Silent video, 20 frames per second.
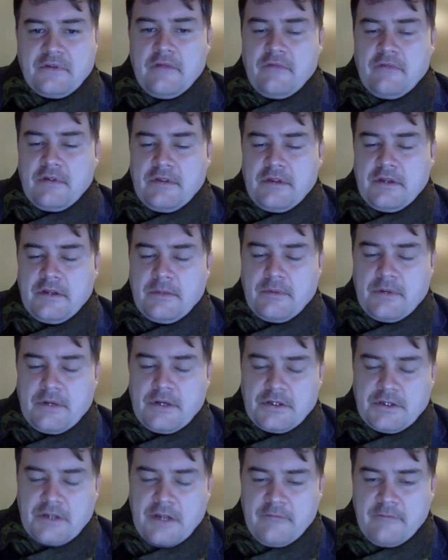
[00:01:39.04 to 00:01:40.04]
everything the
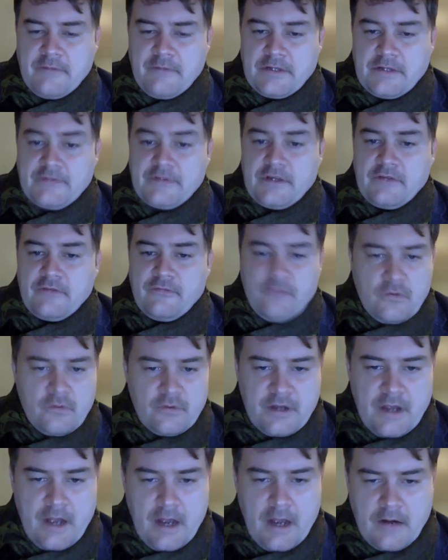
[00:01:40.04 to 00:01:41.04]
British government have done
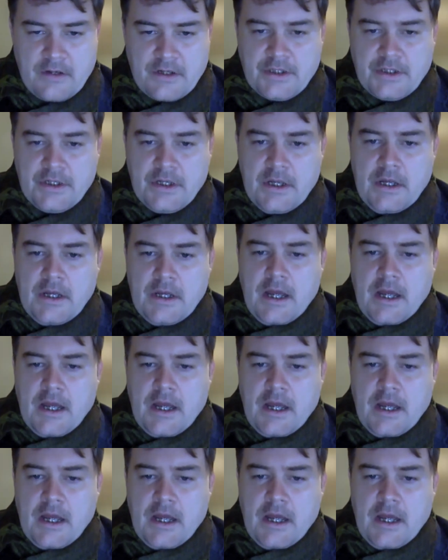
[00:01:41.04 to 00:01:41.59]
for the Irish.